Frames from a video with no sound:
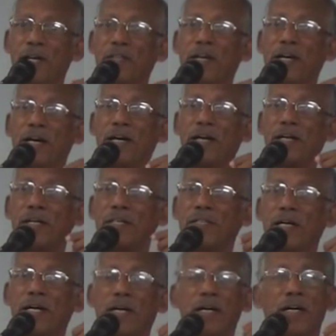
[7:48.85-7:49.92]

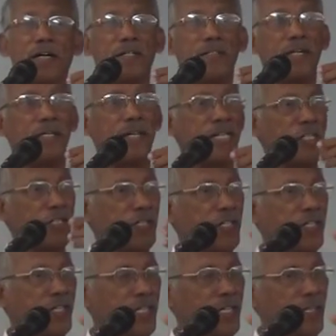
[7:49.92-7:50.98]
The
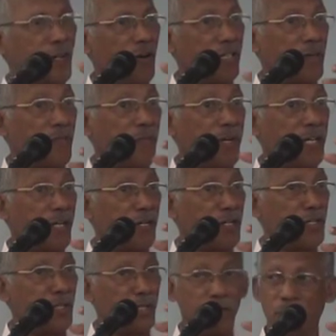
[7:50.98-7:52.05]
density or the
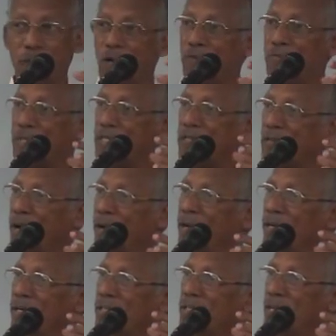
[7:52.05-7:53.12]
frequency of the
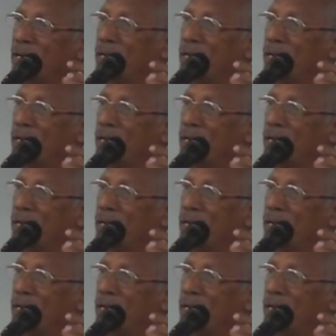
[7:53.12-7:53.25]
trials